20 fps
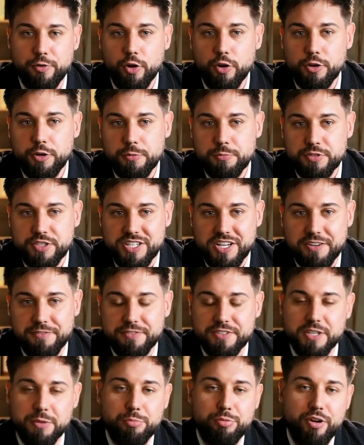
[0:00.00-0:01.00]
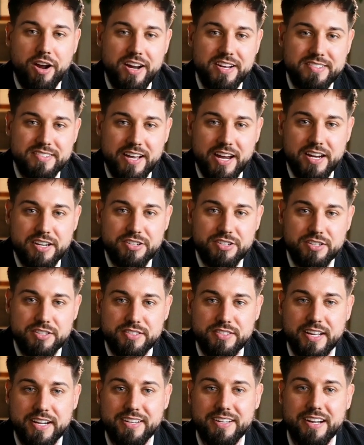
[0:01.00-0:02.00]
volume shifts and price
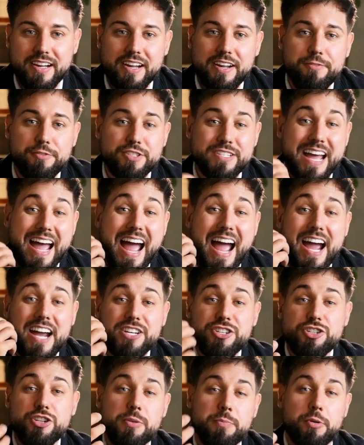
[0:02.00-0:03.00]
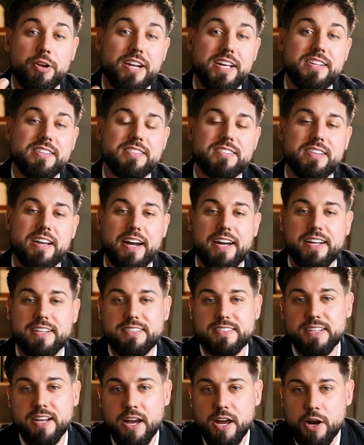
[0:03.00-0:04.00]
actions, then delivers actionable
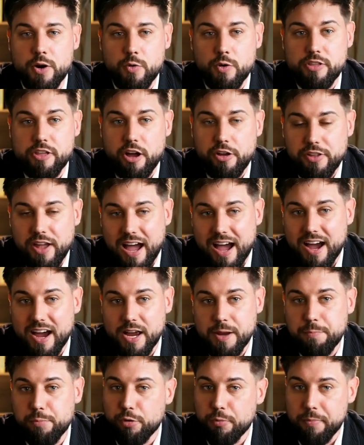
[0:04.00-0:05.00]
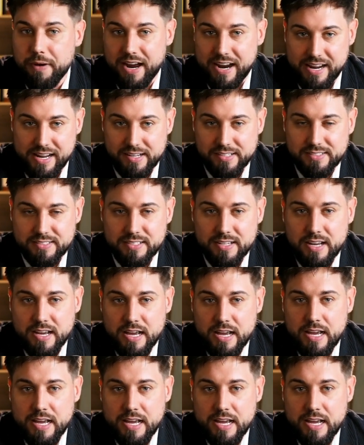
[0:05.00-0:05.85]
insights without hype or bias.